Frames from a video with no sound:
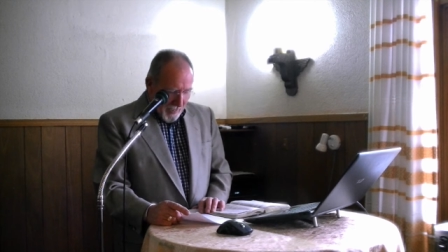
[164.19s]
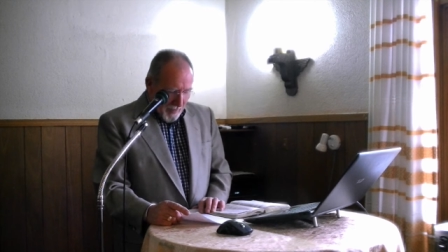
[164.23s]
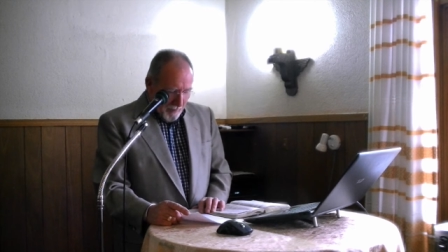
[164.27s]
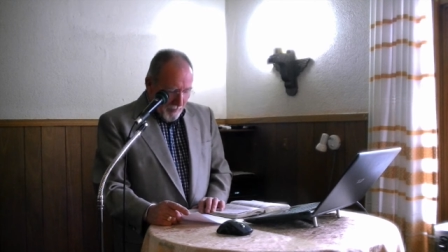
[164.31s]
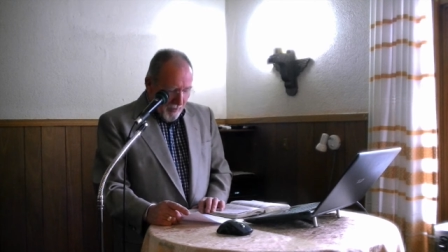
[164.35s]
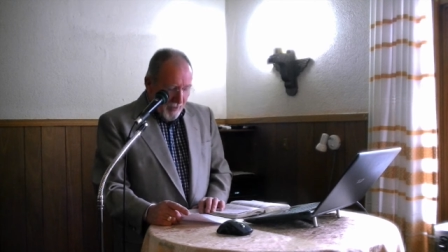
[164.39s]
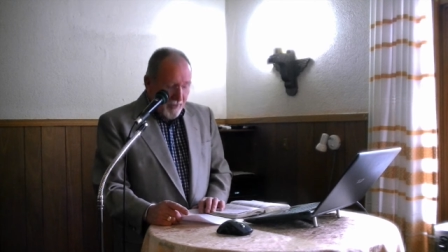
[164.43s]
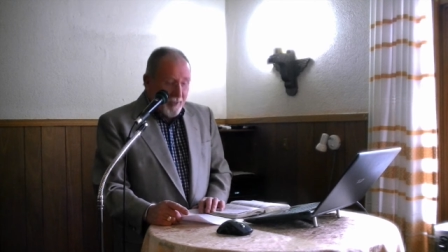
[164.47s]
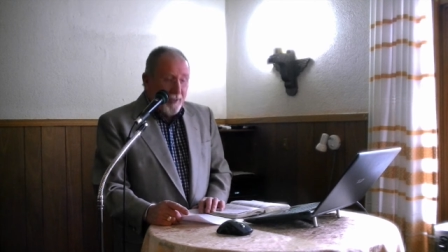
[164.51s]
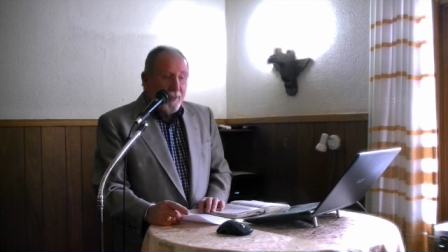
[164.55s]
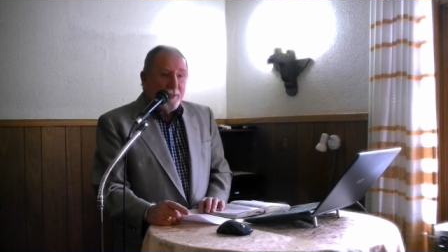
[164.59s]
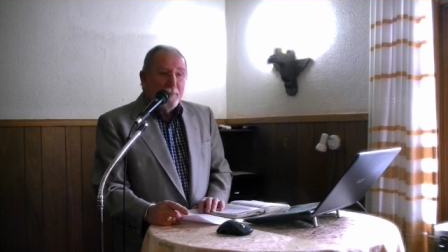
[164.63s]

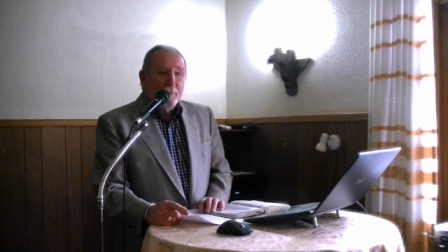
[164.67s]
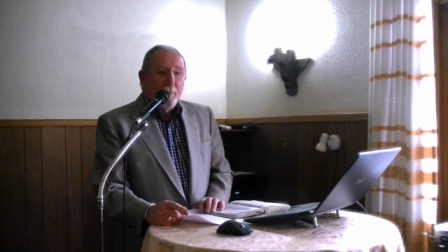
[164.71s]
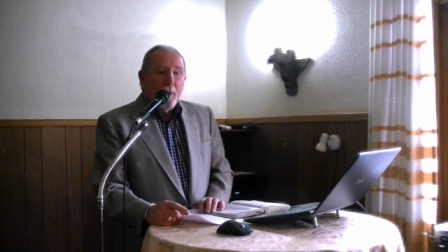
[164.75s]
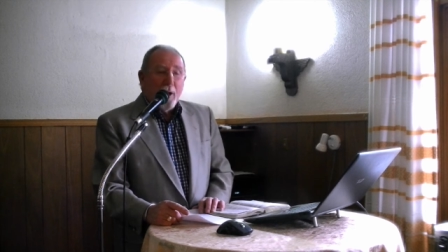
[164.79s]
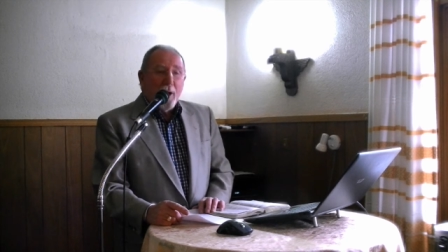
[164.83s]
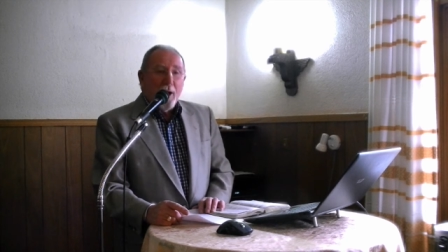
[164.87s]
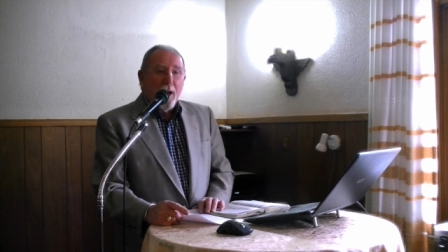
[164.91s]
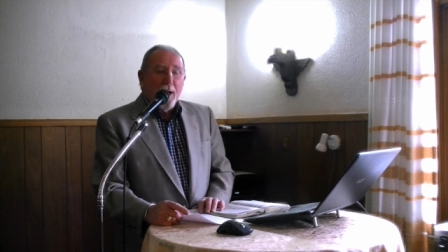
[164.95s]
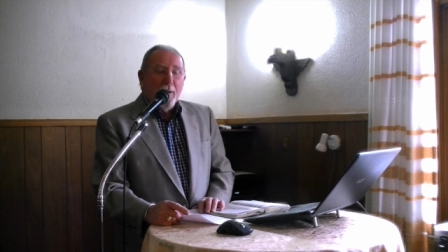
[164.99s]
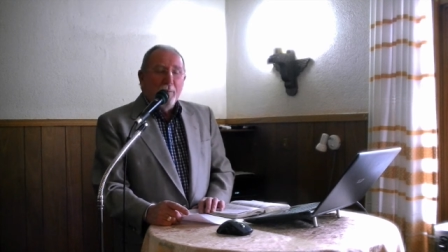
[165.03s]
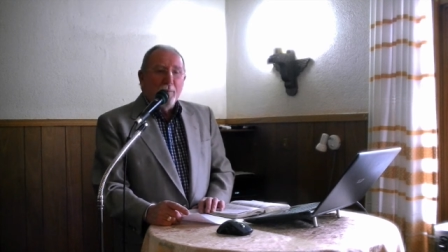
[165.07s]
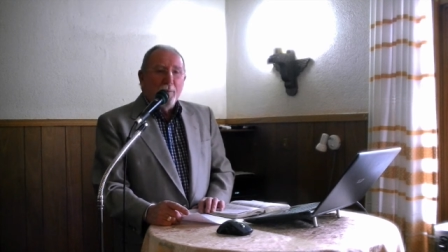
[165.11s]
But in,
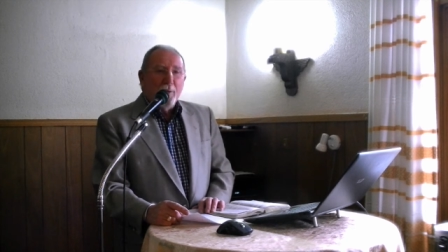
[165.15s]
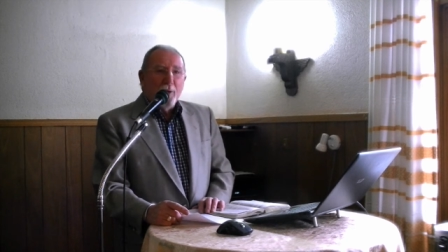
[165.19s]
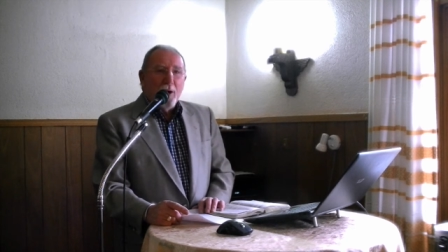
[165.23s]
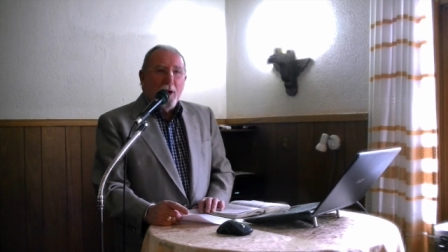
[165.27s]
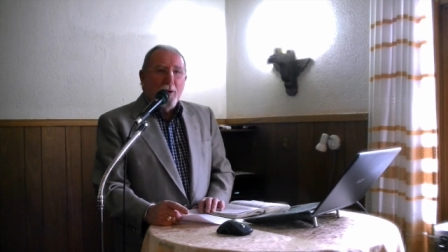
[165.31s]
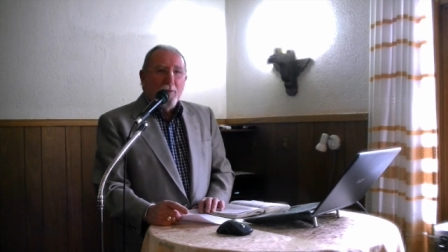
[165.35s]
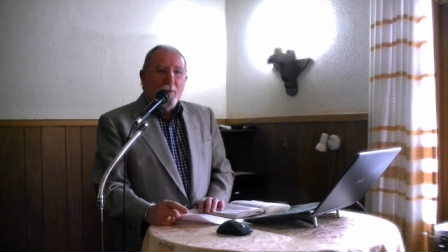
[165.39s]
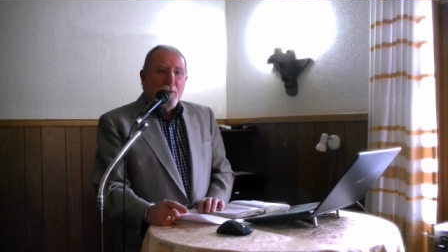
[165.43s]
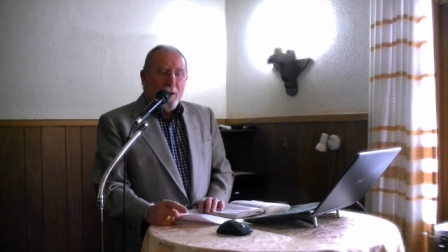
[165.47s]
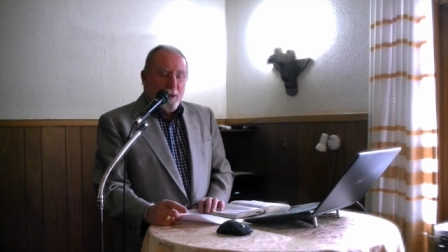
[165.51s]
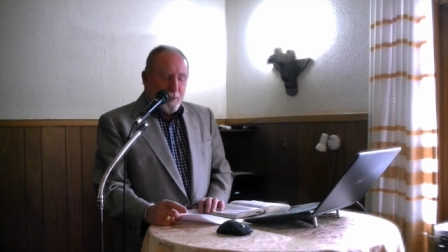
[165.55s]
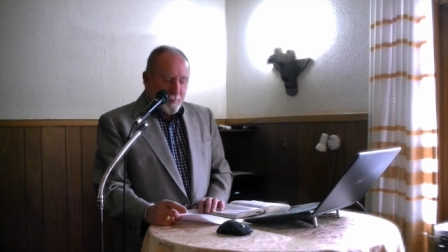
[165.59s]

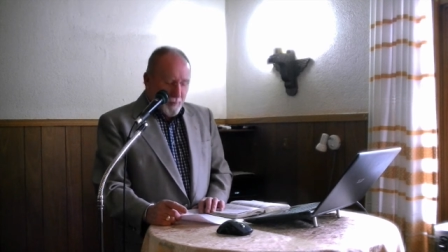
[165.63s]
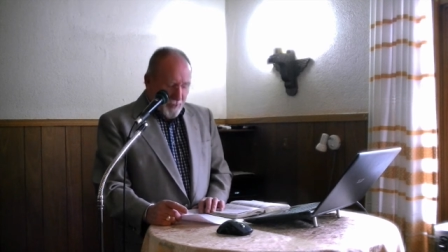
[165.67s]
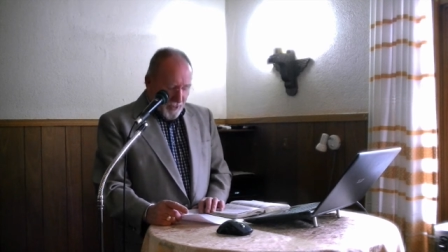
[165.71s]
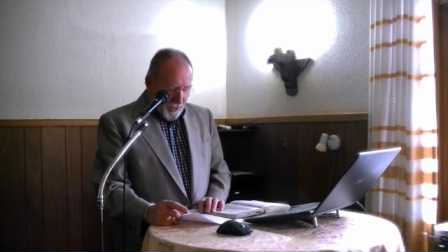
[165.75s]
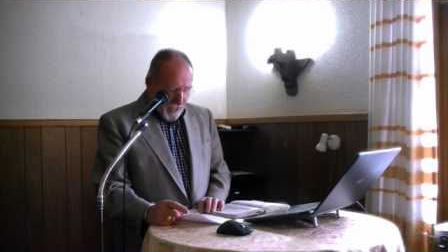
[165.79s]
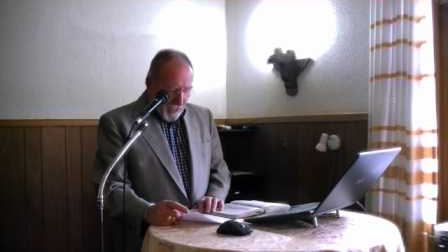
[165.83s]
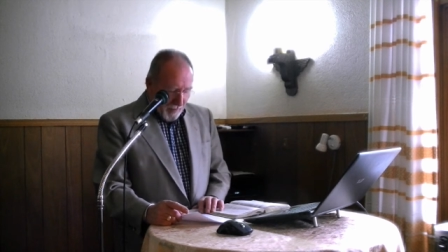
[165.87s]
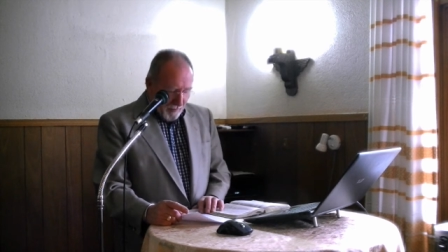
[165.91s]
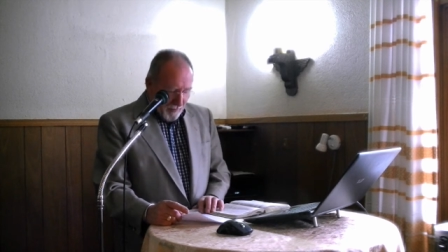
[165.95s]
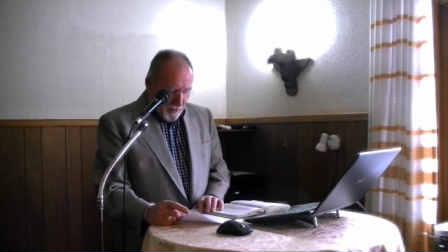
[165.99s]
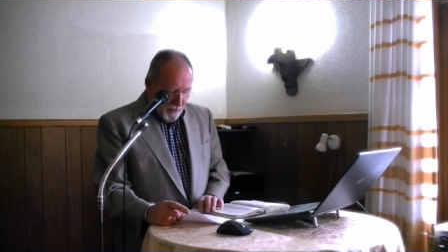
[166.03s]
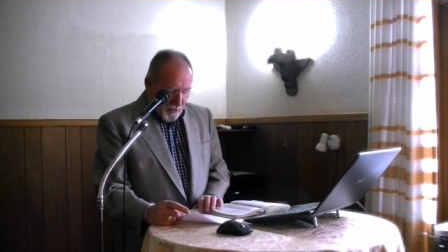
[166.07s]
Proverbs
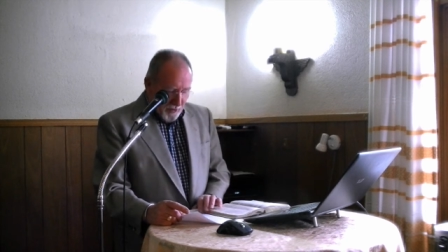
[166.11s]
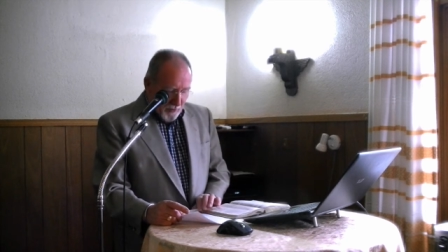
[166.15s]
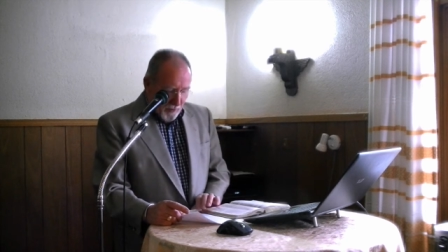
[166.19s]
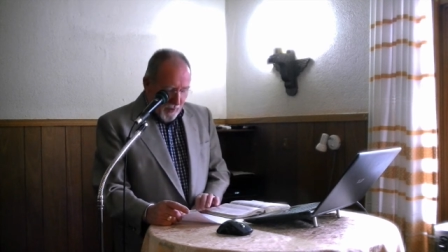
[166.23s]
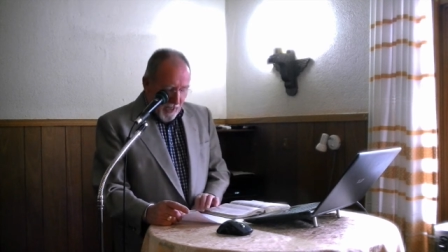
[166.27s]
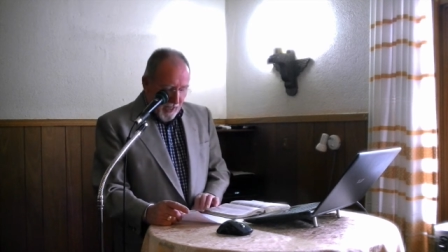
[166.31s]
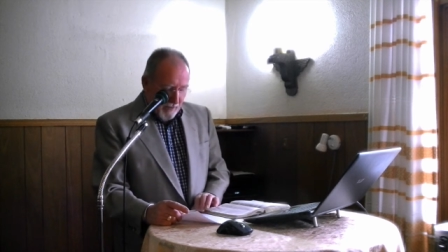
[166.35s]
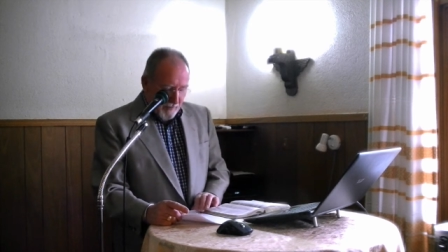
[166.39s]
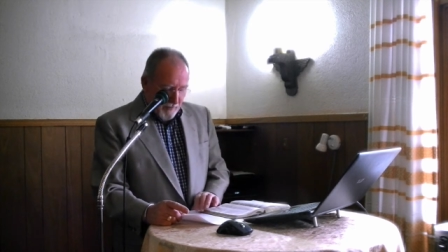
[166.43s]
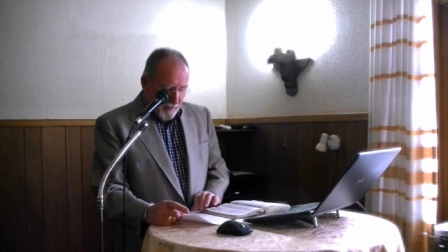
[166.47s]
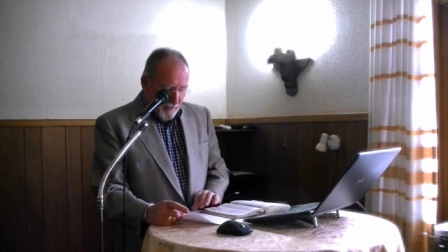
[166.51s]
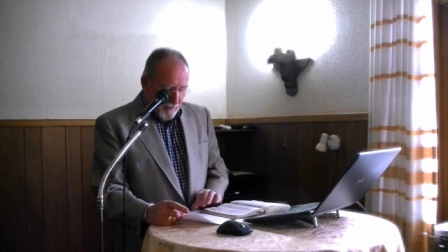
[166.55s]
chapter
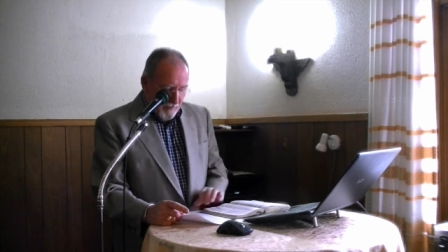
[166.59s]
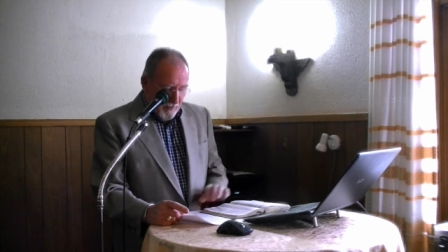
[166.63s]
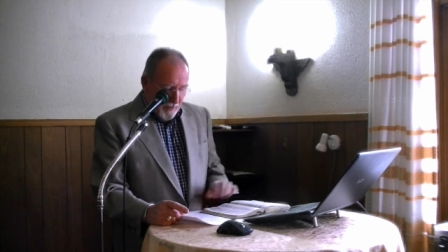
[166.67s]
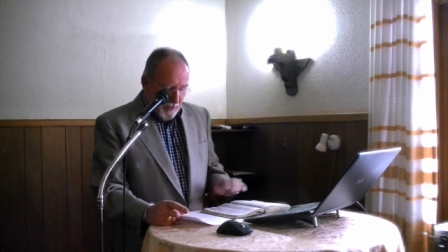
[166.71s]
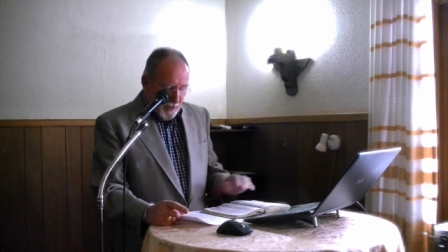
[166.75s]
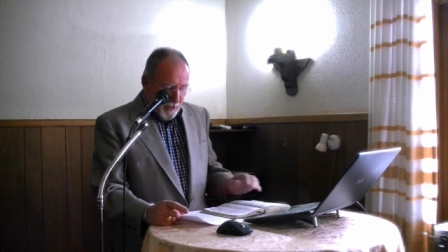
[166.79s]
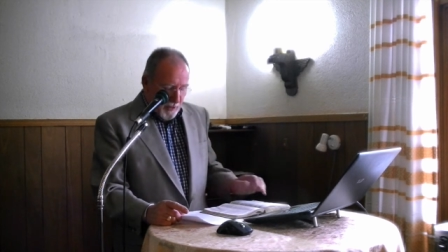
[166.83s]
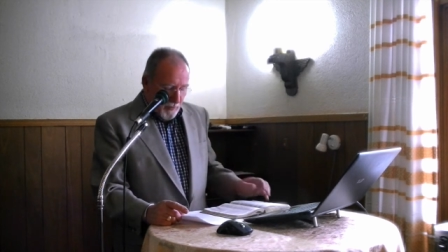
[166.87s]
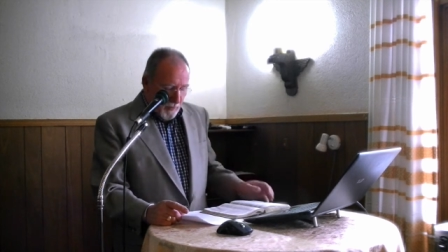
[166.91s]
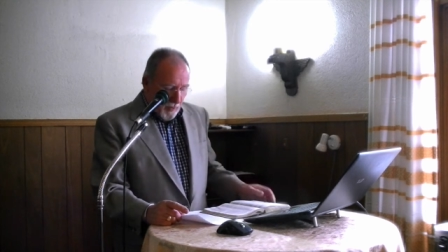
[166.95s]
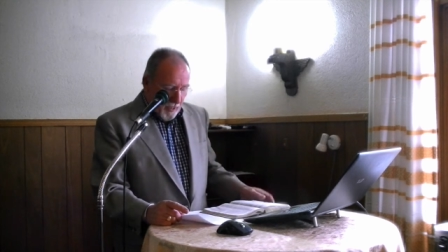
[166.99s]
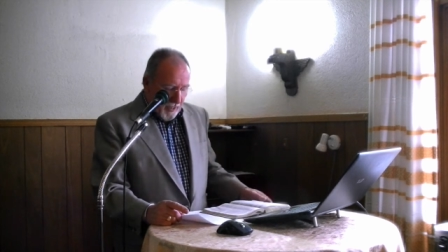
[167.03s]
12 and
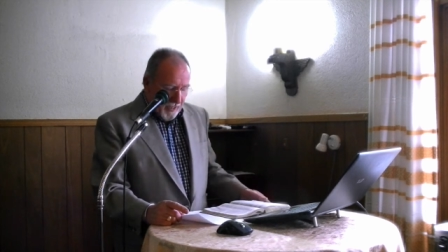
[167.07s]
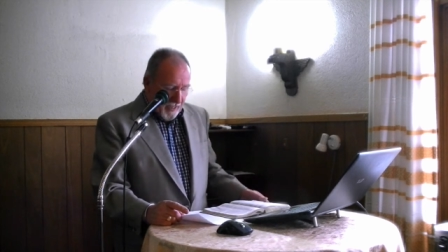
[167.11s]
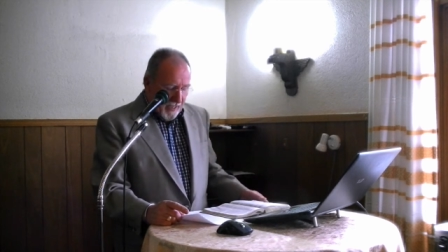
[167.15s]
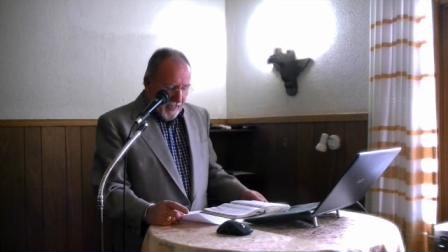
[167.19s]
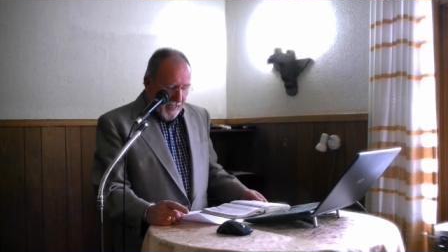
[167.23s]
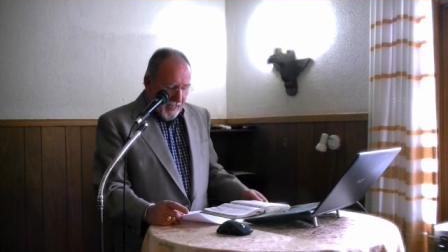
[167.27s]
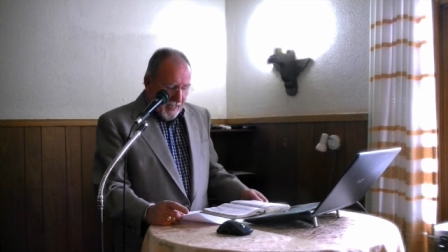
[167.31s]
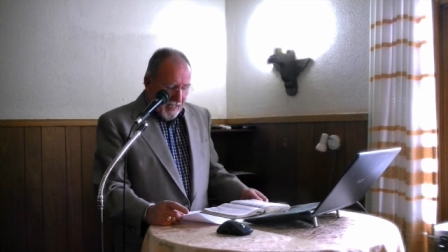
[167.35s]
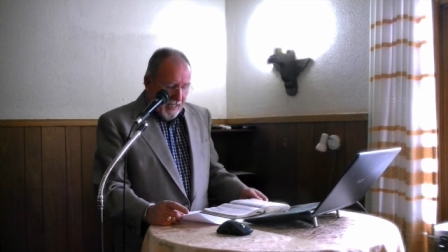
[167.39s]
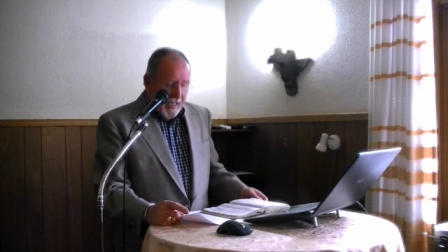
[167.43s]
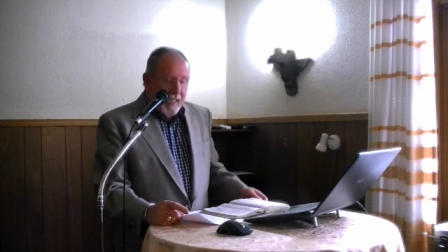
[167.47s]
verse 1,